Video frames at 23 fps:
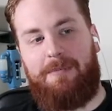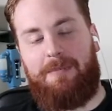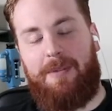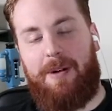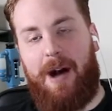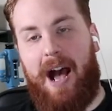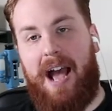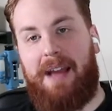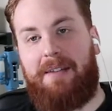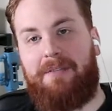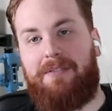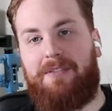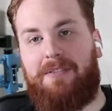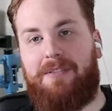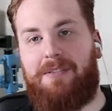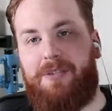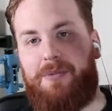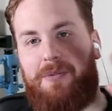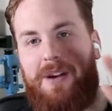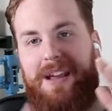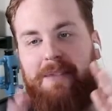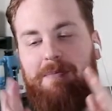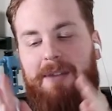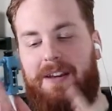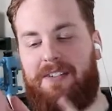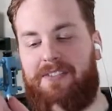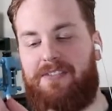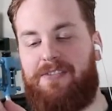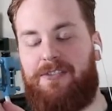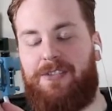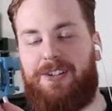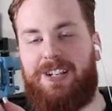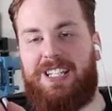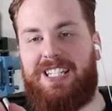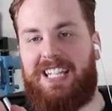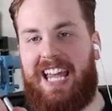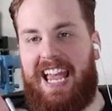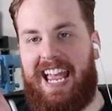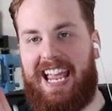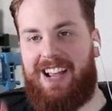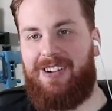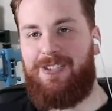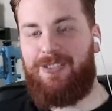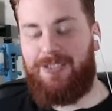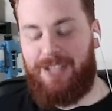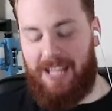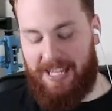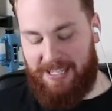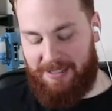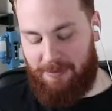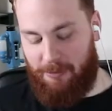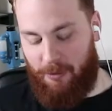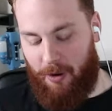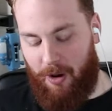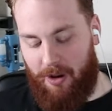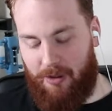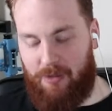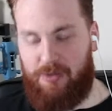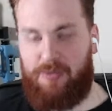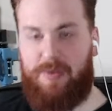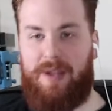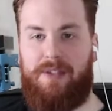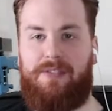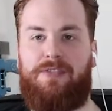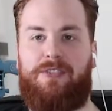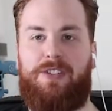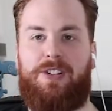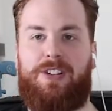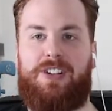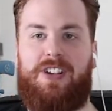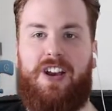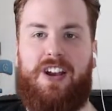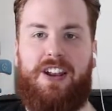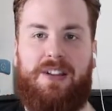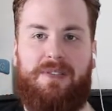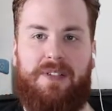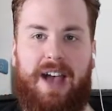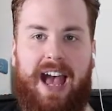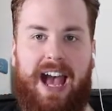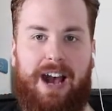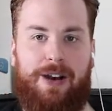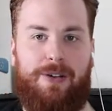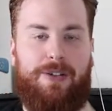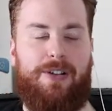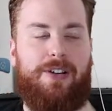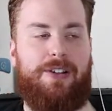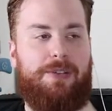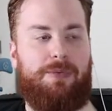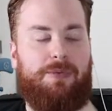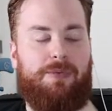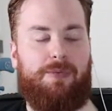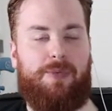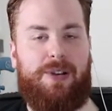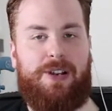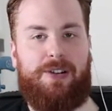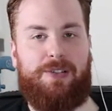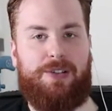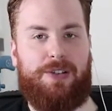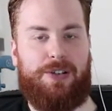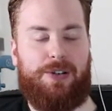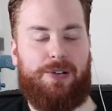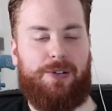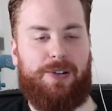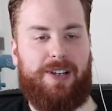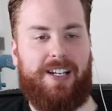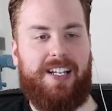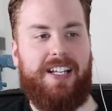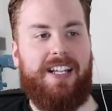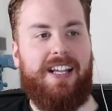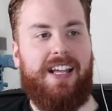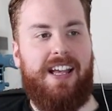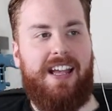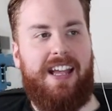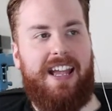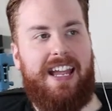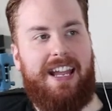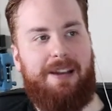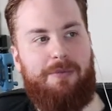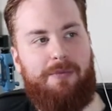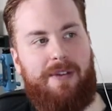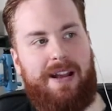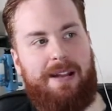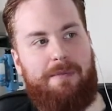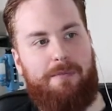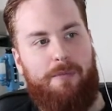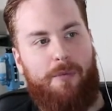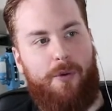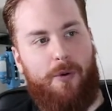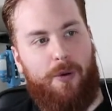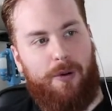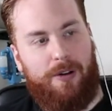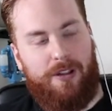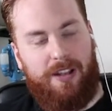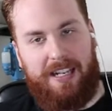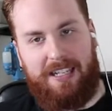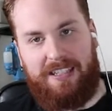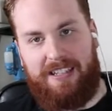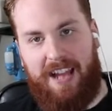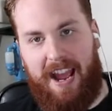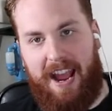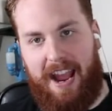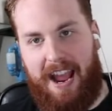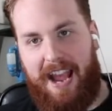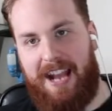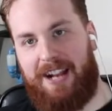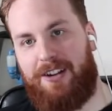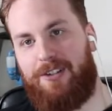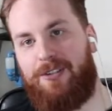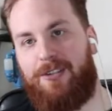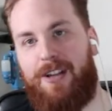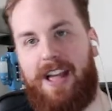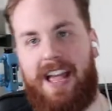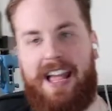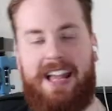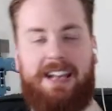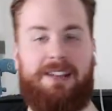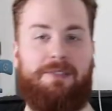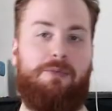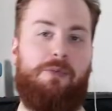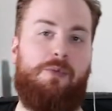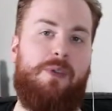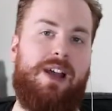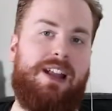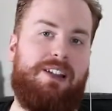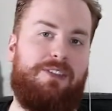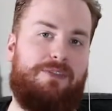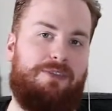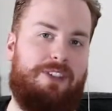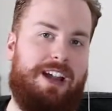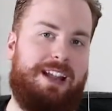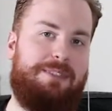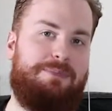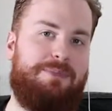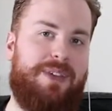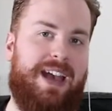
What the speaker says: But the way my foot is angled, I walk with my foot kind of out on a weird degree. It went more like diagonal and went right